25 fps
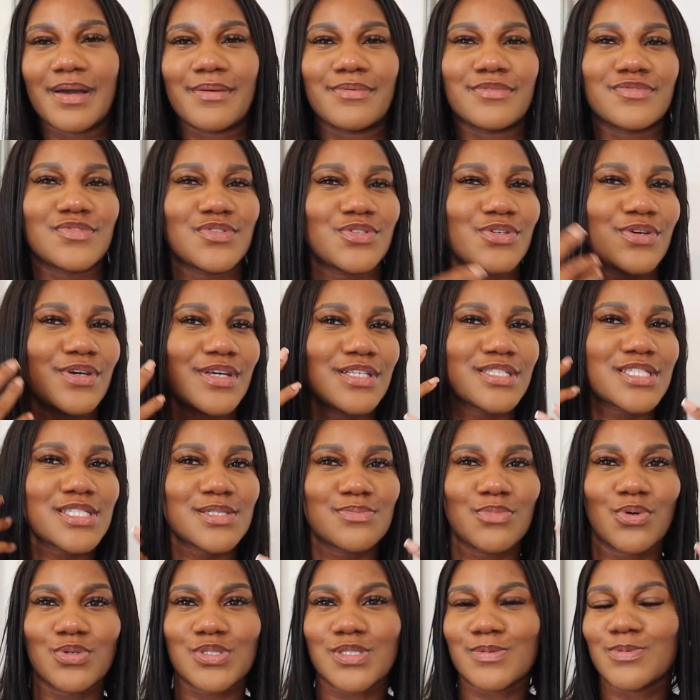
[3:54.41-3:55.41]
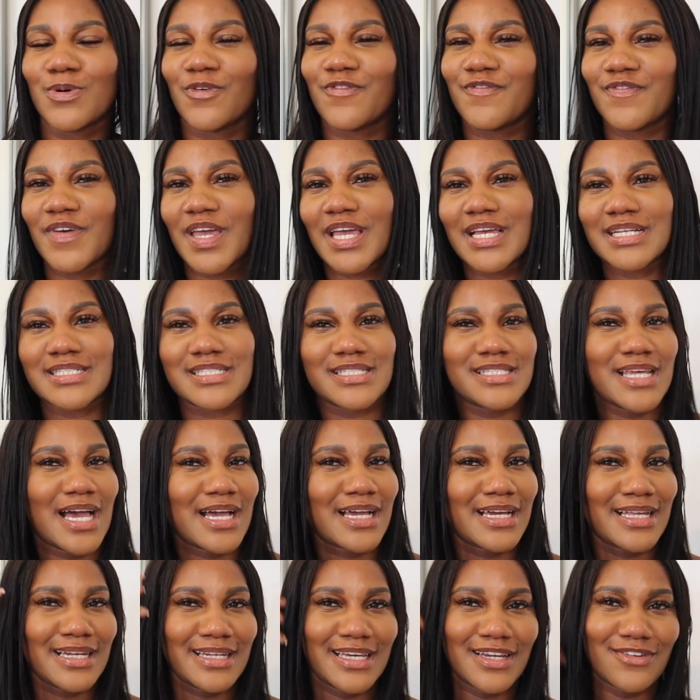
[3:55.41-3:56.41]
with doing small finger
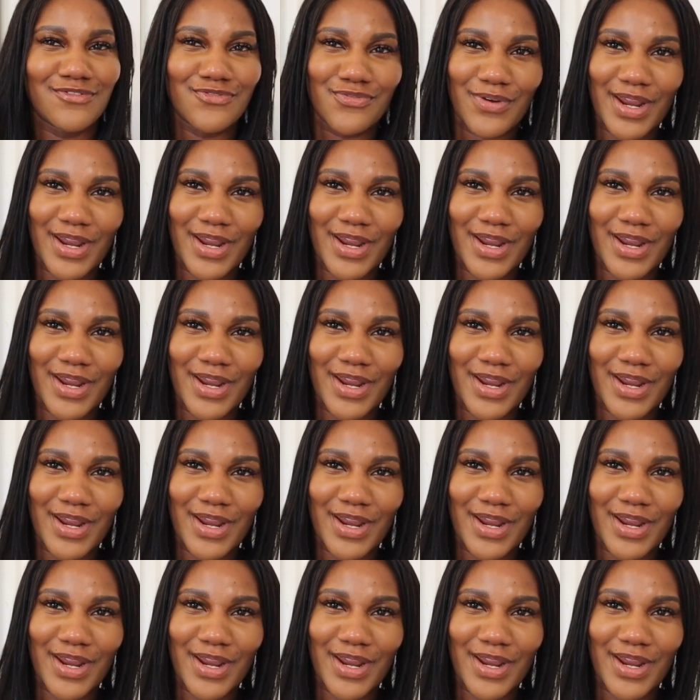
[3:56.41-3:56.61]
detangling,